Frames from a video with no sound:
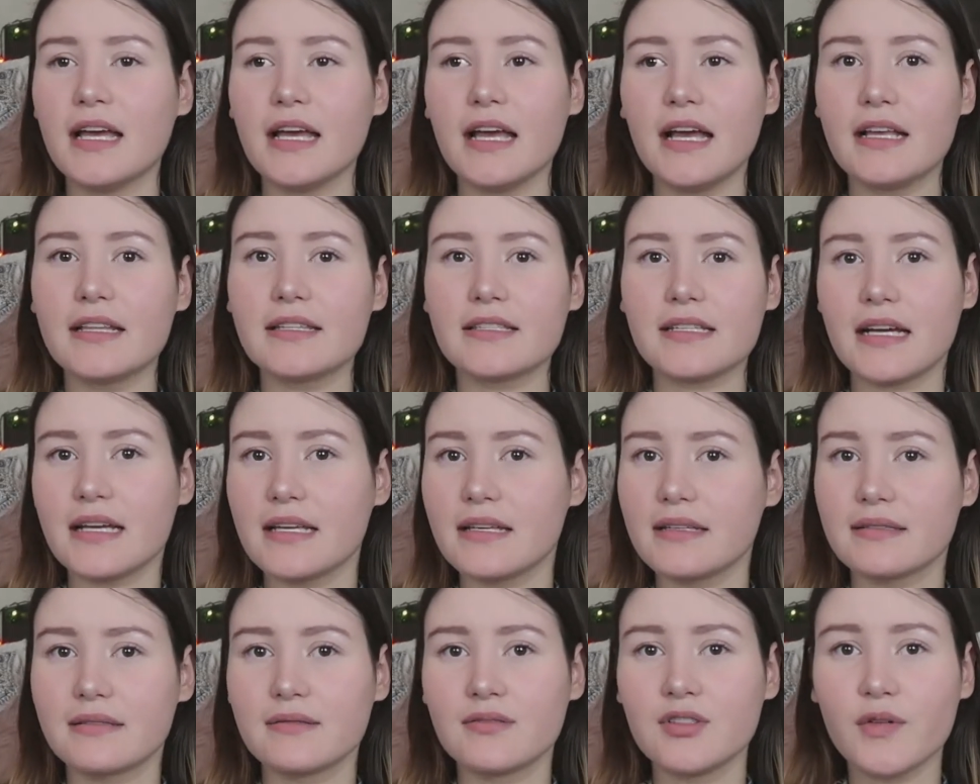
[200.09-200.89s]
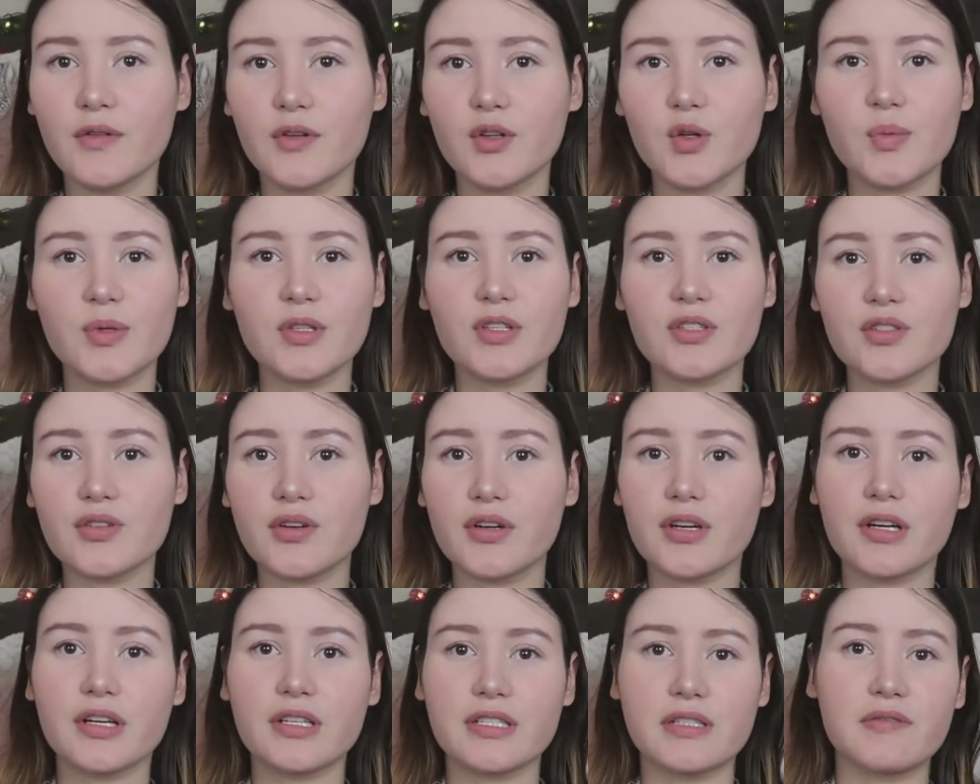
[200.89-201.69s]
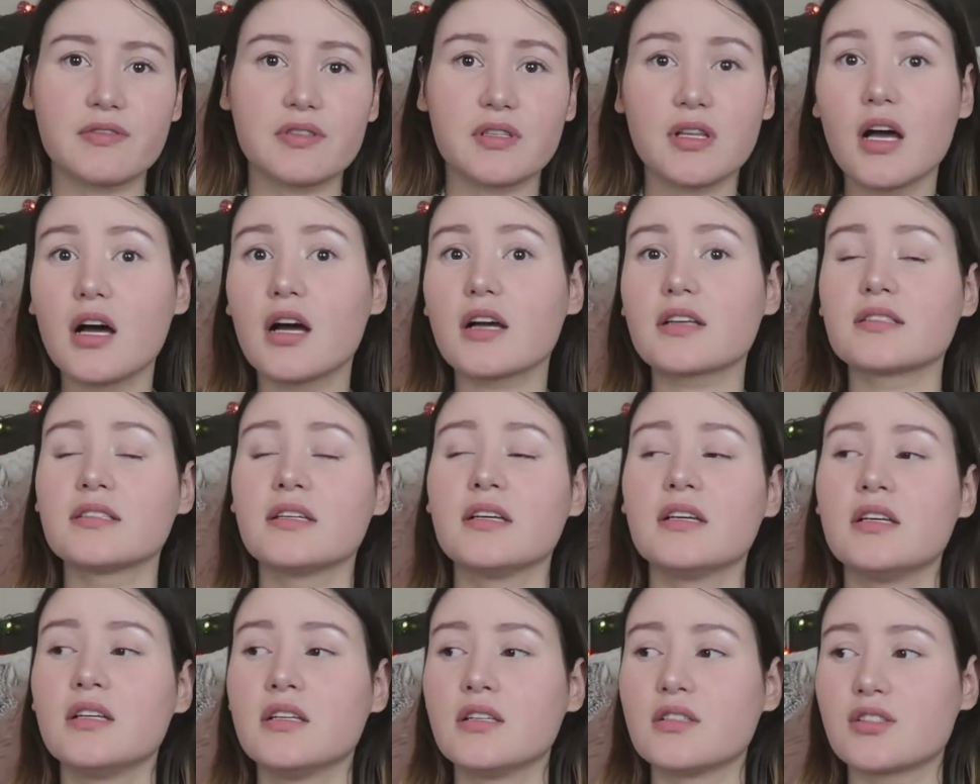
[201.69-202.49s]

and no one opened the door because it was locked.